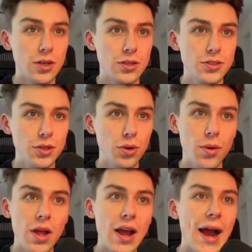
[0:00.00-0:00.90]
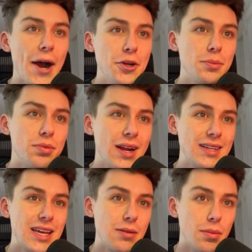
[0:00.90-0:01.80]
So how your brand
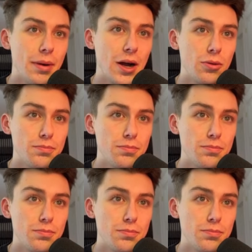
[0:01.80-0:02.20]
came about,